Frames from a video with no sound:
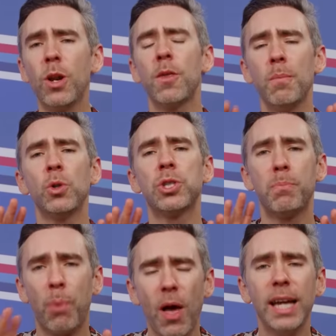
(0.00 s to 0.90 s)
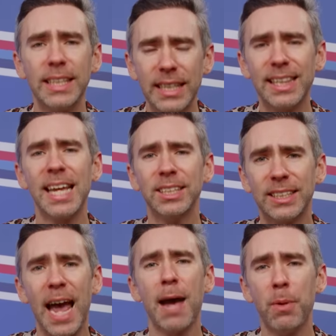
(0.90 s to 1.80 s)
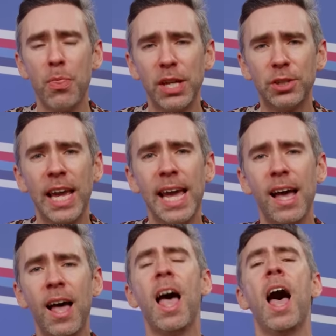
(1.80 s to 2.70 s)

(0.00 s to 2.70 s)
of the more surprising things to happen this year,